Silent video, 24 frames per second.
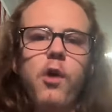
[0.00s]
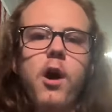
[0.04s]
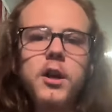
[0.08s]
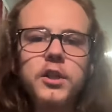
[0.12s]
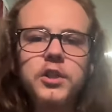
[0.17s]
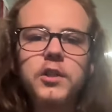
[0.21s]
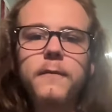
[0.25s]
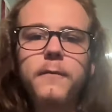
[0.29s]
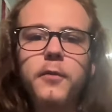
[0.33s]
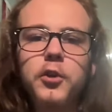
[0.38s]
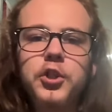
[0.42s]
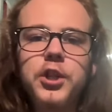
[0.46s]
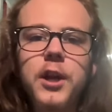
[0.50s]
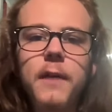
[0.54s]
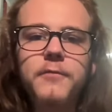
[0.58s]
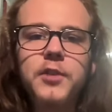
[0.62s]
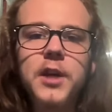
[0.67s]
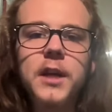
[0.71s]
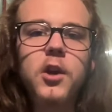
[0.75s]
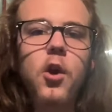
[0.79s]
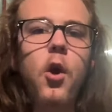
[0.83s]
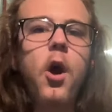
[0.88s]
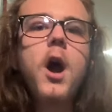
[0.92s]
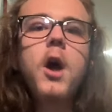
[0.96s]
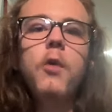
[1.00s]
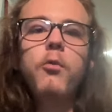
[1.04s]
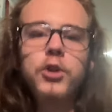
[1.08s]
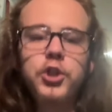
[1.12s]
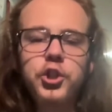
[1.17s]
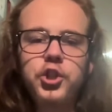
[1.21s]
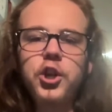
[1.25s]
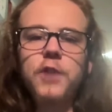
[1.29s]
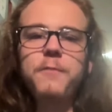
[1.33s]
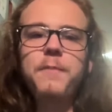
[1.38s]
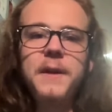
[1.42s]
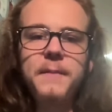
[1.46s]
Grosso versus Shevchenko, which
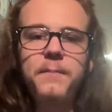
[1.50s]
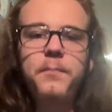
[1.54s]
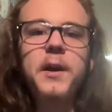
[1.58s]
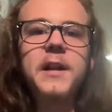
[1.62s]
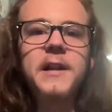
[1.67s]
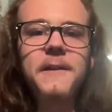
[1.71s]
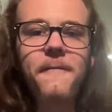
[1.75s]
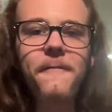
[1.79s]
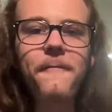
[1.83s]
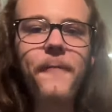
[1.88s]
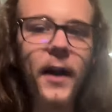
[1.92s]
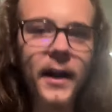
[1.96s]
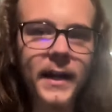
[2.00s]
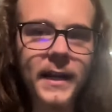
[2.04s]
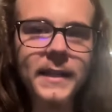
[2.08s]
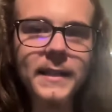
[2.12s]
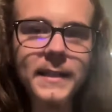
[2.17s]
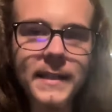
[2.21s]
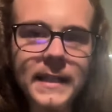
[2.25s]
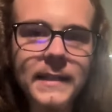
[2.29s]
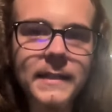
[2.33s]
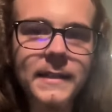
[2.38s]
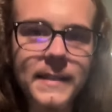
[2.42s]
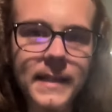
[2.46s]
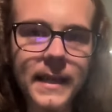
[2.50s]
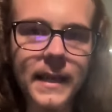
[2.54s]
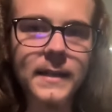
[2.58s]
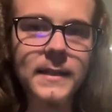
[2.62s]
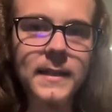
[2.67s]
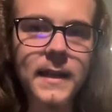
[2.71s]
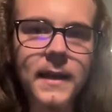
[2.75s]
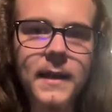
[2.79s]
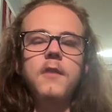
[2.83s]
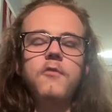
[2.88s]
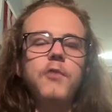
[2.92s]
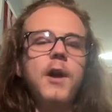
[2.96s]
should be pretty fucking
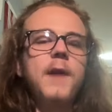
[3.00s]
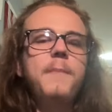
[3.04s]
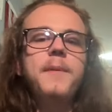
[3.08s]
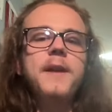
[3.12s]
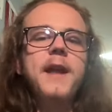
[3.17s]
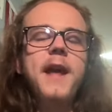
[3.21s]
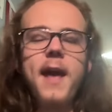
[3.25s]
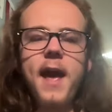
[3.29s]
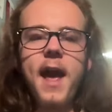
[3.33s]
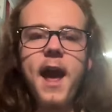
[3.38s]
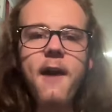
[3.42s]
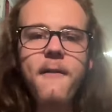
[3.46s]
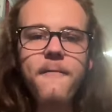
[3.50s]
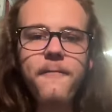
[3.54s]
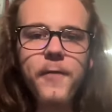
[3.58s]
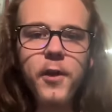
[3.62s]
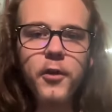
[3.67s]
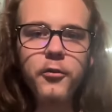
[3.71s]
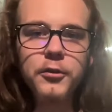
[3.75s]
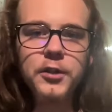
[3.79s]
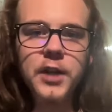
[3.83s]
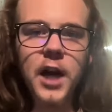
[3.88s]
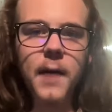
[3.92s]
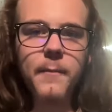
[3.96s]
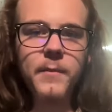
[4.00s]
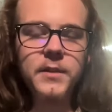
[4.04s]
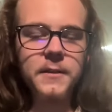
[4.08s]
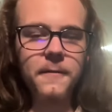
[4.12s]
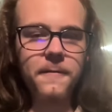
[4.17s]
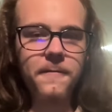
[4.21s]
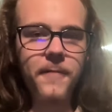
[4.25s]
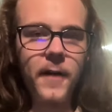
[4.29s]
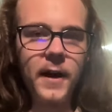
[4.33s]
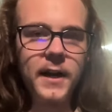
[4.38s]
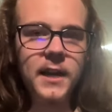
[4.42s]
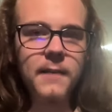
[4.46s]
decent, right? But every other time it's
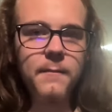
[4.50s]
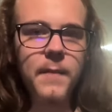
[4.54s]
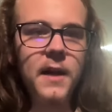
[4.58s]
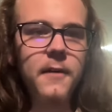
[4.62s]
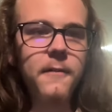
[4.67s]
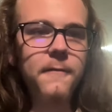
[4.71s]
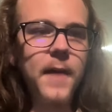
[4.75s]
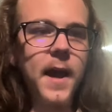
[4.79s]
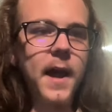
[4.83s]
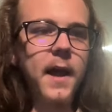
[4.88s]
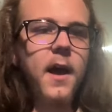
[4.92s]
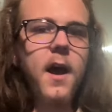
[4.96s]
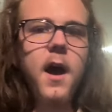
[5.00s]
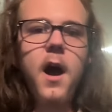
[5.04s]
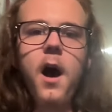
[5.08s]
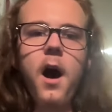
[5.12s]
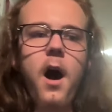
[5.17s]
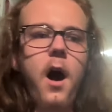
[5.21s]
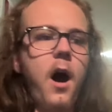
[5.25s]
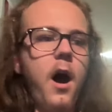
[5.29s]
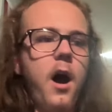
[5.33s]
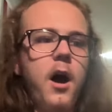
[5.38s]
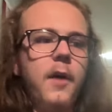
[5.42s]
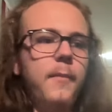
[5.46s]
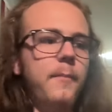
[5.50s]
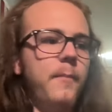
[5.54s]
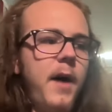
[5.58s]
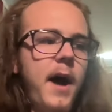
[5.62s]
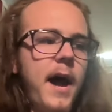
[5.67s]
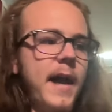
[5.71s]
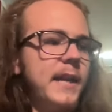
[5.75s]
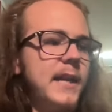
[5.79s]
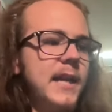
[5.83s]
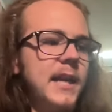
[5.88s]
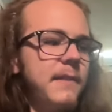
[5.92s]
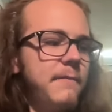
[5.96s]
a fucking main event.
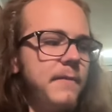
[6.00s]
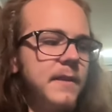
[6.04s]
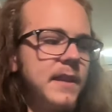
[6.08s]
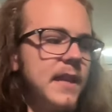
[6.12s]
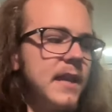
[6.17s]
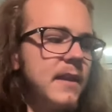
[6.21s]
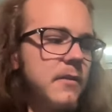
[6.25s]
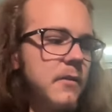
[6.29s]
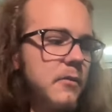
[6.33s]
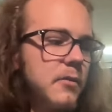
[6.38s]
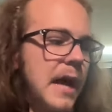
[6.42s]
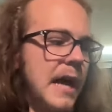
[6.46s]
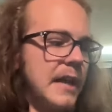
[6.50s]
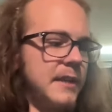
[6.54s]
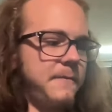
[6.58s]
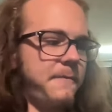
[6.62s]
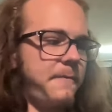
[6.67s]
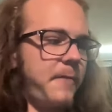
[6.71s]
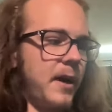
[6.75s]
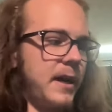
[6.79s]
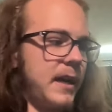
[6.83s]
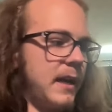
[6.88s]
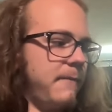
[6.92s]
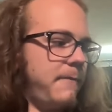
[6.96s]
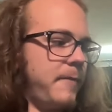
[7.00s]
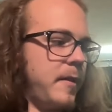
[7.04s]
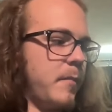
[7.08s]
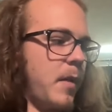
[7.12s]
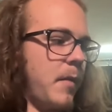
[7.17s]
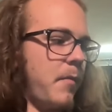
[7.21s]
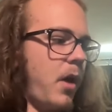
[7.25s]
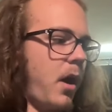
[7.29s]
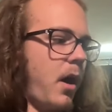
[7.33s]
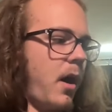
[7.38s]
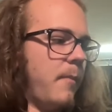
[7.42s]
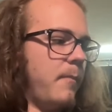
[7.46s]
I can't even think of the last fucking
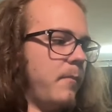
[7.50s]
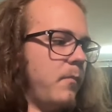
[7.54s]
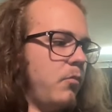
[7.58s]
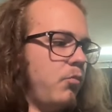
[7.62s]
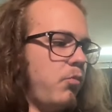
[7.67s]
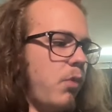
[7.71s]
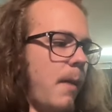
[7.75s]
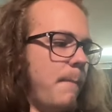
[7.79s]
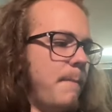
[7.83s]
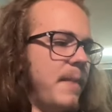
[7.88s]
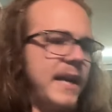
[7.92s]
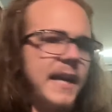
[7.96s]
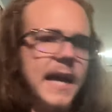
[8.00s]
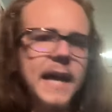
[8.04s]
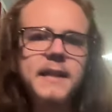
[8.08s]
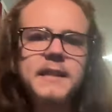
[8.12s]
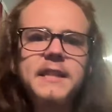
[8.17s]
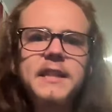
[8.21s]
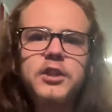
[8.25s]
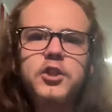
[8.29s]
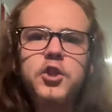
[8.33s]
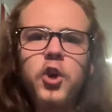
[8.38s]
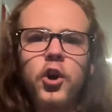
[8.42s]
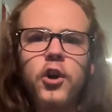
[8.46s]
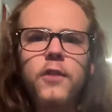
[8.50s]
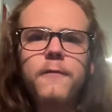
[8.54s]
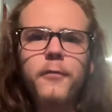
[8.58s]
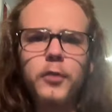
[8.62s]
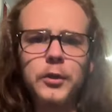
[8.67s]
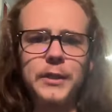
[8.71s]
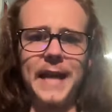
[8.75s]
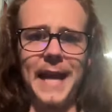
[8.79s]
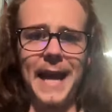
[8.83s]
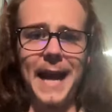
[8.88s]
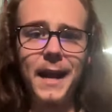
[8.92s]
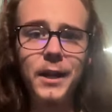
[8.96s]
female. Mackenzie Dern
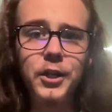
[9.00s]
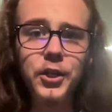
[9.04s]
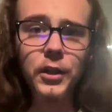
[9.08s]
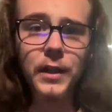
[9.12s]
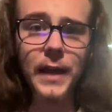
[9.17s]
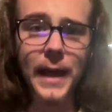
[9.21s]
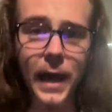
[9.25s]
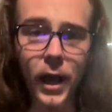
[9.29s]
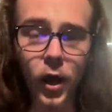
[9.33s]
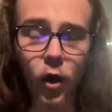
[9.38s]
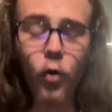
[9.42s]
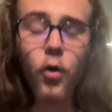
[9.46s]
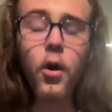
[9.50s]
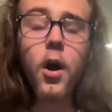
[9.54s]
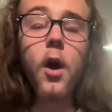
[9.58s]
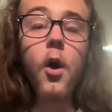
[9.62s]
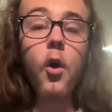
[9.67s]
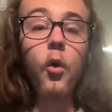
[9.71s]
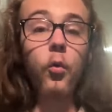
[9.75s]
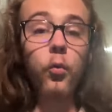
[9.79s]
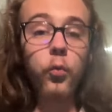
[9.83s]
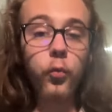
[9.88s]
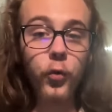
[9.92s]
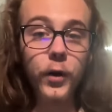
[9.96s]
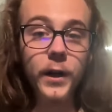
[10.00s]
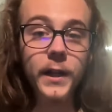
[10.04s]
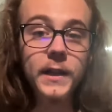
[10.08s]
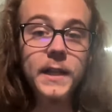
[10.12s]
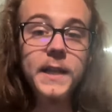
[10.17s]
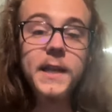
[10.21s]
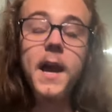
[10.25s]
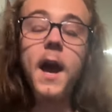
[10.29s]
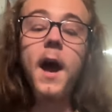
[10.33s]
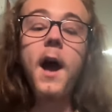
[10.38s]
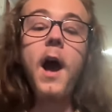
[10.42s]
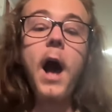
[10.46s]
versus Angela Hill.
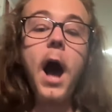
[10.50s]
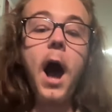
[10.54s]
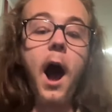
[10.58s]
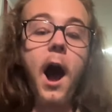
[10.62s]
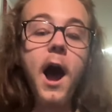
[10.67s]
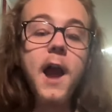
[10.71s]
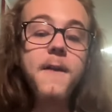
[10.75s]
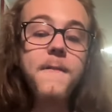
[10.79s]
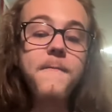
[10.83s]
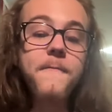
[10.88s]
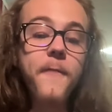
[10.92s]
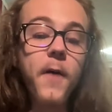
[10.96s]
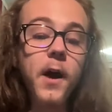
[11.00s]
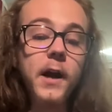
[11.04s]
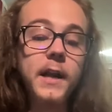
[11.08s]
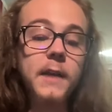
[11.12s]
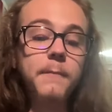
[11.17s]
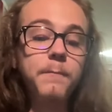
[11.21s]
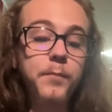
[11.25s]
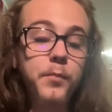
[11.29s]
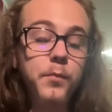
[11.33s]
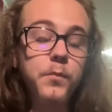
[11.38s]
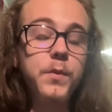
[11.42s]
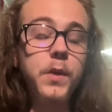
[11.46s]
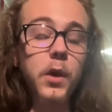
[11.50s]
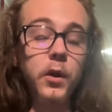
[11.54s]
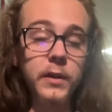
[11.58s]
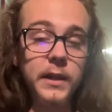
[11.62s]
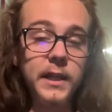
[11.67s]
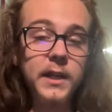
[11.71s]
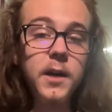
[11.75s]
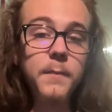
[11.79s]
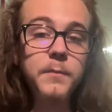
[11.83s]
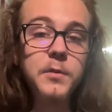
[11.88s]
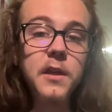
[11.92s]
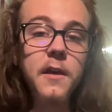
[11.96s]
Really? The
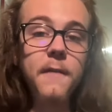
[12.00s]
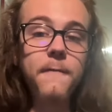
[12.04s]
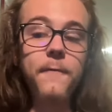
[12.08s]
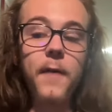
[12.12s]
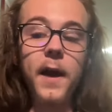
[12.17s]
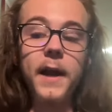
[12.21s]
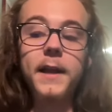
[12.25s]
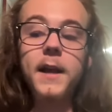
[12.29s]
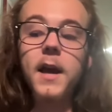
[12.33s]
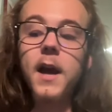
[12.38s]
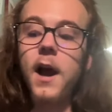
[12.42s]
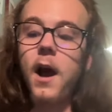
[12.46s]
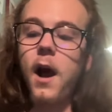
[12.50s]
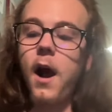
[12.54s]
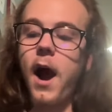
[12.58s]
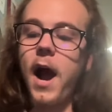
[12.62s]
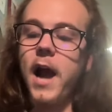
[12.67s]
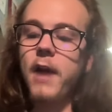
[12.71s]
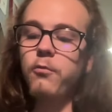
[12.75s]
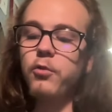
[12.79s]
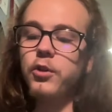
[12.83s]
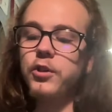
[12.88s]
lead up to that fight, I